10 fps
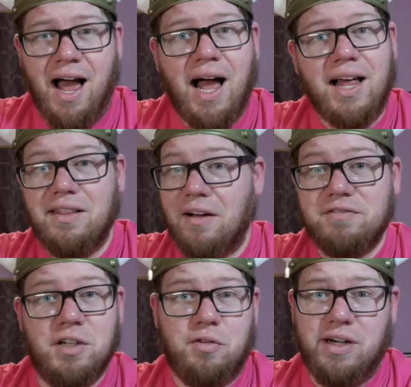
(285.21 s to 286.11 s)
I love
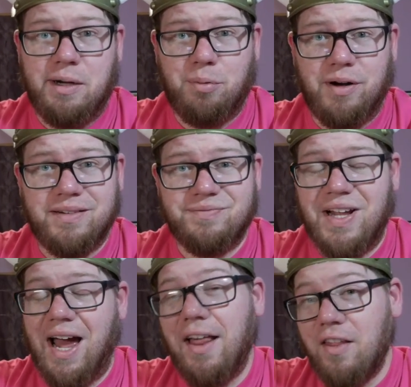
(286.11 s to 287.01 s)
to 3D print.
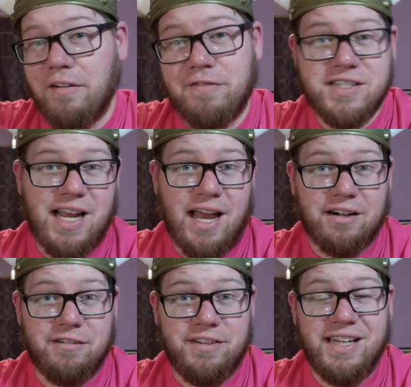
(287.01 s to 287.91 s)
I love
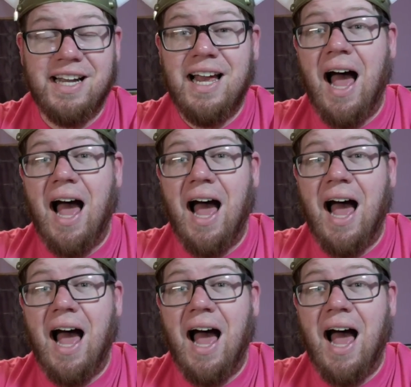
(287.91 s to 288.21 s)
photography.